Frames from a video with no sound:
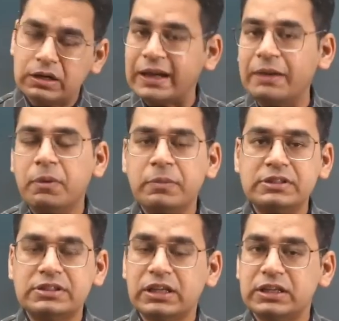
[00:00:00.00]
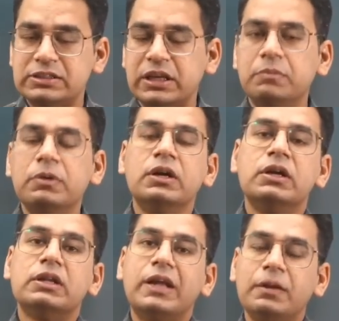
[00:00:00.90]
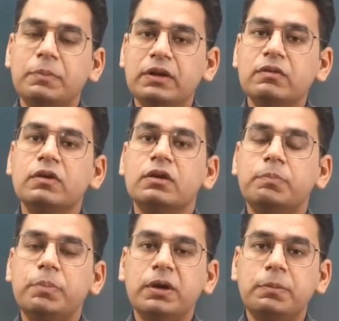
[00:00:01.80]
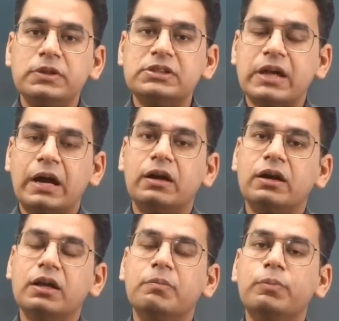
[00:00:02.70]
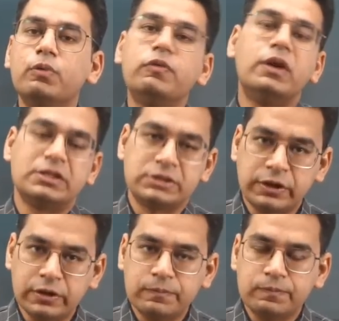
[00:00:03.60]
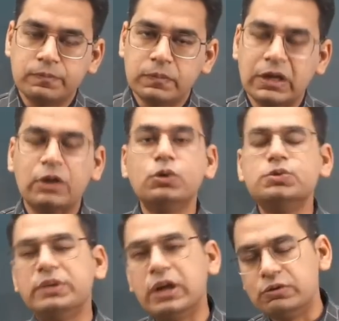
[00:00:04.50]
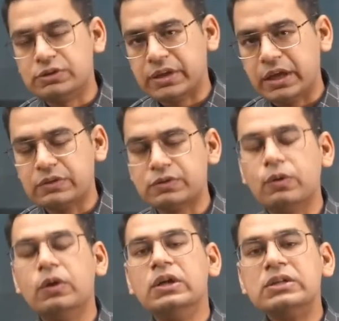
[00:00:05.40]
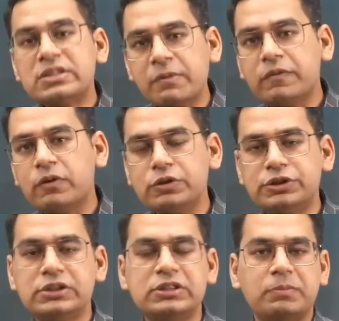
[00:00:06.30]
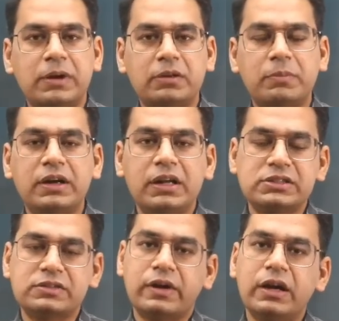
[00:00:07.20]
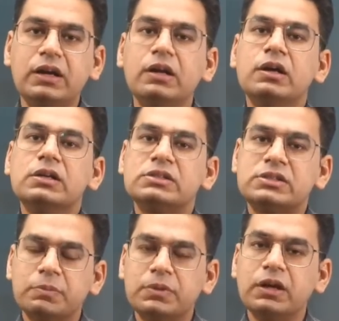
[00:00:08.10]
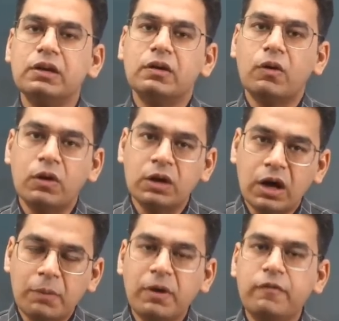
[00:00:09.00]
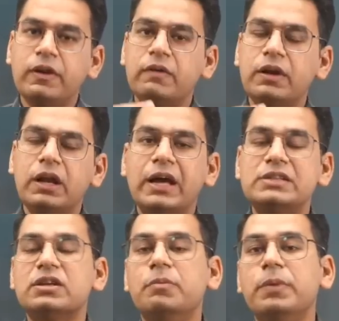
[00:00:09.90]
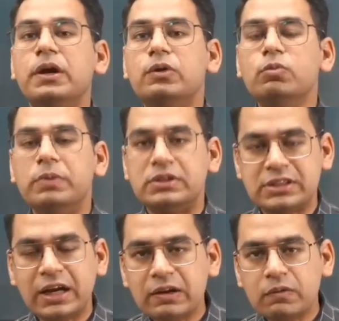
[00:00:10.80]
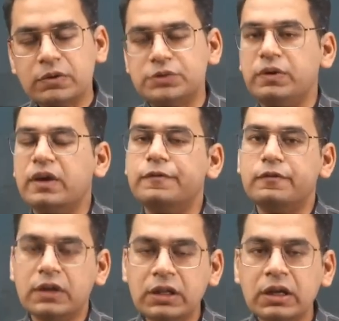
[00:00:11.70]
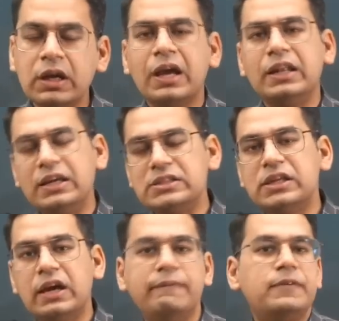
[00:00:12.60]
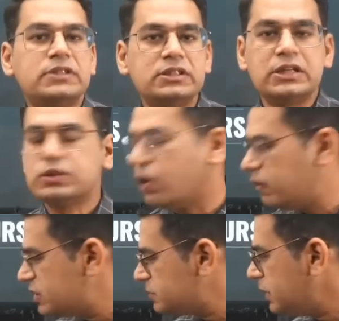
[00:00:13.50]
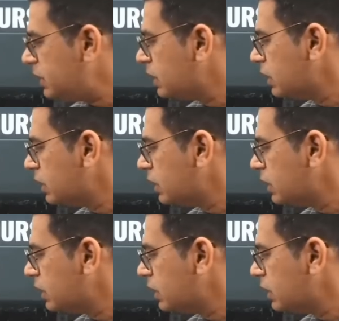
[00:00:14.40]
time remains still the same. That means the paper standard improved last year. That goes without saying. So, some of the questions in mathematics tried something on an above level as compared to BITSAT, which we have seen. And yes, the emphasis has always been,